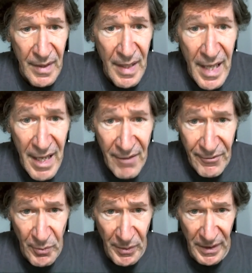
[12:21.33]
If
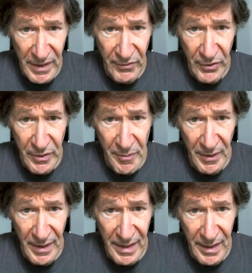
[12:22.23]
you believe you're to
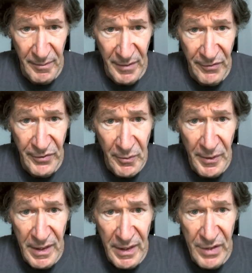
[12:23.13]
blame, if you
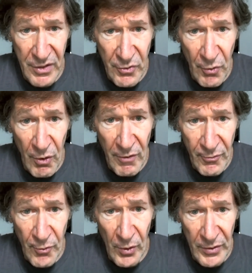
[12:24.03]
believe it's your
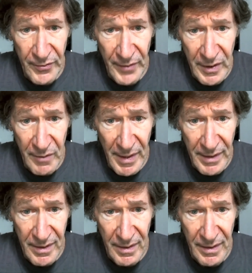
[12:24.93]
fault
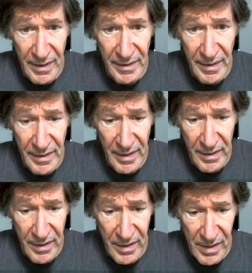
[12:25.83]
fundamentally, it
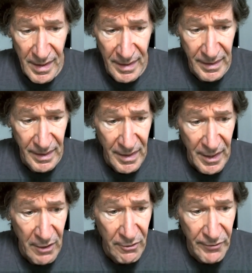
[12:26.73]
just like,
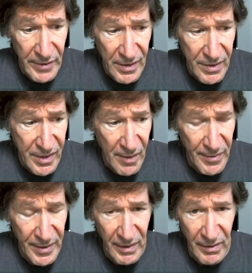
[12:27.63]
it reveals
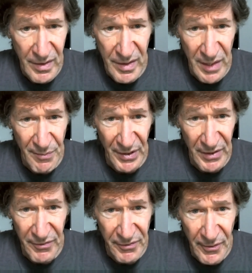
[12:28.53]
something deeply
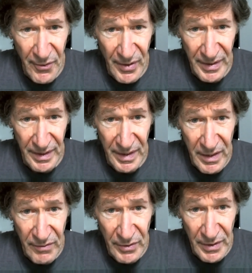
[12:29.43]
flawed and
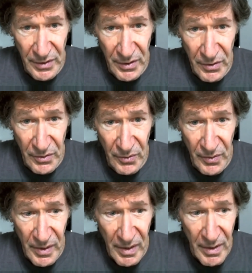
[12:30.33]
evil in you,
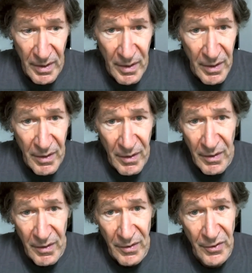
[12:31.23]

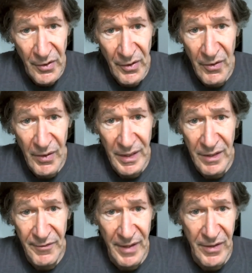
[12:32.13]
you're going to
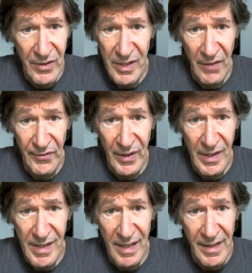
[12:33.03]
defend yourself. You're going to
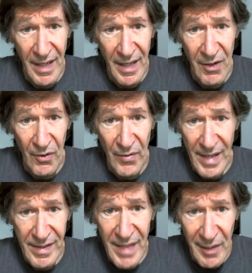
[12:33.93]
say, no,
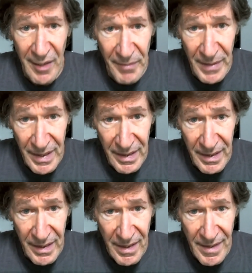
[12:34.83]
that's not me.
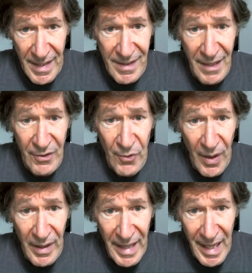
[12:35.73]
That's not who
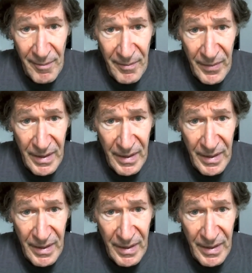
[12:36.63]
I am.